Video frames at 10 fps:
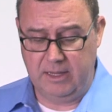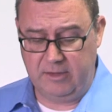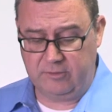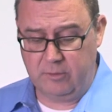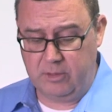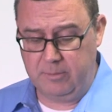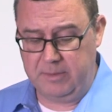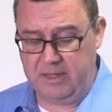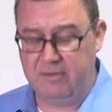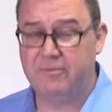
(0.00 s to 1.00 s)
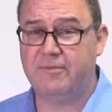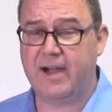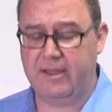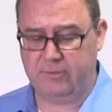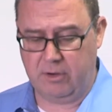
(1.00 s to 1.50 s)
is going to be
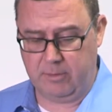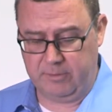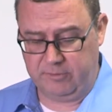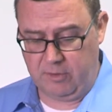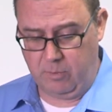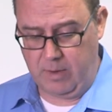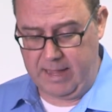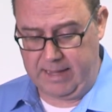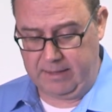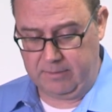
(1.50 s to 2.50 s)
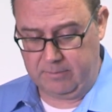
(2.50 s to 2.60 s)
five carbons away.